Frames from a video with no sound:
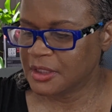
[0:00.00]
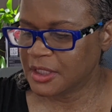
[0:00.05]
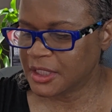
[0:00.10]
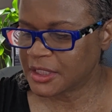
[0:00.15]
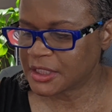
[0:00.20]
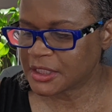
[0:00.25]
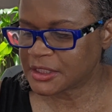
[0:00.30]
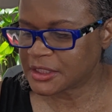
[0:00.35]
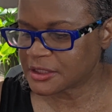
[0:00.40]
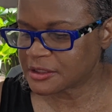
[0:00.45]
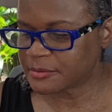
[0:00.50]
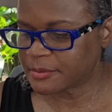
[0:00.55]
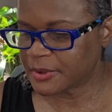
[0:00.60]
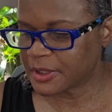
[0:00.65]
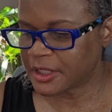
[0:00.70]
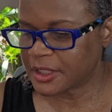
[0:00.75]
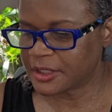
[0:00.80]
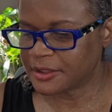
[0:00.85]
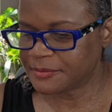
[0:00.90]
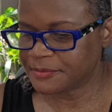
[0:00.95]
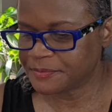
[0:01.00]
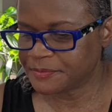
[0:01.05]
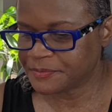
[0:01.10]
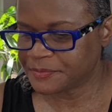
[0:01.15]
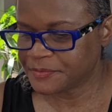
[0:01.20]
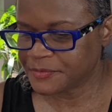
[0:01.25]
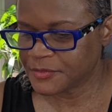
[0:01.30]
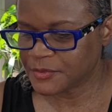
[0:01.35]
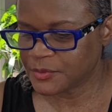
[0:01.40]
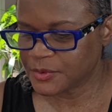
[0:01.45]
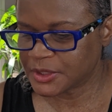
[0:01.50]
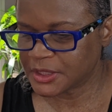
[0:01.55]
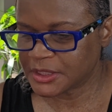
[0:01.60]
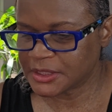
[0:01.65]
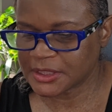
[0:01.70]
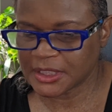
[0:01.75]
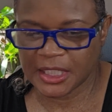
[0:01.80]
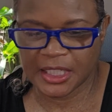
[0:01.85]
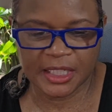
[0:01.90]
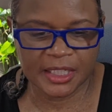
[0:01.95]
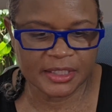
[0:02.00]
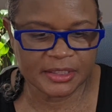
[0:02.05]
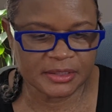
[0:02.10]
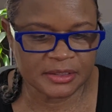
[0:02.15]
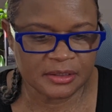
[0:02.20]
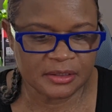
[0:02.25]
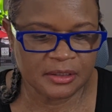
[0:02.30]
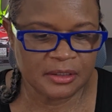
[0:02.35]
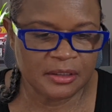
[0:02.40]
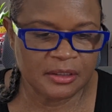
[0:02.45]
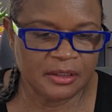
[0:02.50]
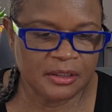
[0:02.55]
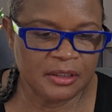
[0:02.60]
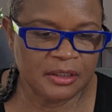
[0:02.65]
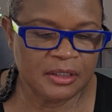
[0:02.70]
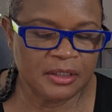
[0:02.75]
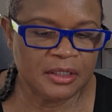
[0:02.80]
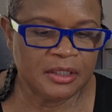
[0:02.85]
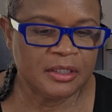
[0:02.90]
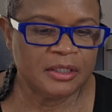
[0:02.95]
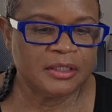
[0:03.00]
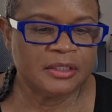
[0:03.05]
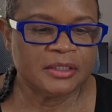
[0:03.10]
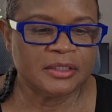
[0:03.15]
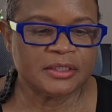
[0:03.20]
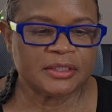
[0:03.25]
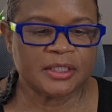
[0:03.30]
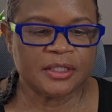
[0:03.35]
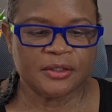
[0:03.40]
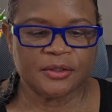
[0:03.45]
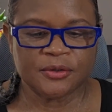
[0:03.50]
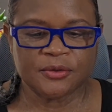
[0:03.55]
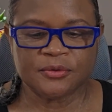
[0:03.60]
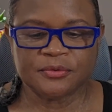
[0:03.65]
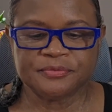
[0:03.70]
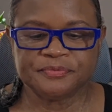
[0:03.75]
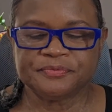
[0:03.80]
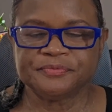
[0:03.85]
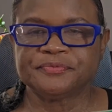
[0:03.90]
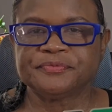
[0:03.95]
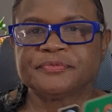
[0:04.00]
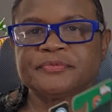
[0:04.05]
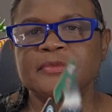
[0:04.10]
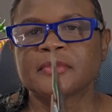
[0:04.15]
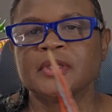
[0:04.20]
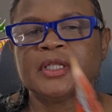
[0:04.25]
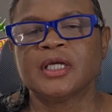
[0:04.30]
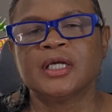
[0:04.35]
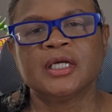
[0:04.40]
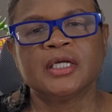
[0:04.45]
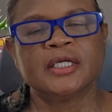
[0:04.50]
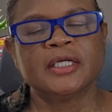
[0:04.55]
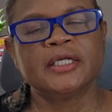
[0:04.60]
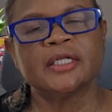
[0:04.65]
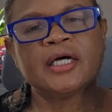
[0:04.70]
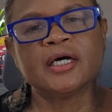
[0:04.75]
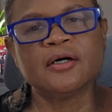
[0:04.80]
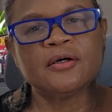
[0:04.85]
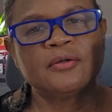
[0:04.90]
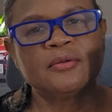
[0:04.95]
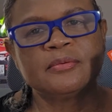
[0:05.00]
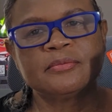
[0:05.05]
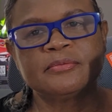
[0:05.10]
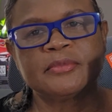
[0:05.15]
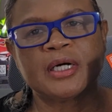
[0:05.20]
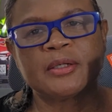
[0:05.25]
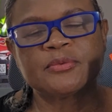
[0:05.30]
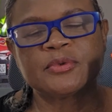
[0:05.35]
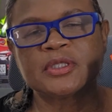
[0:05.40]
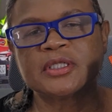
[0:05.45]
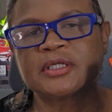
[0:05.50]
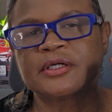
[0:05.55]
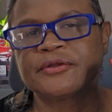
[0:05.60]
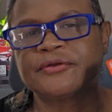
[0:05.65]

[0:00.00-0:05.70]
in the display with these guys. So, I'm really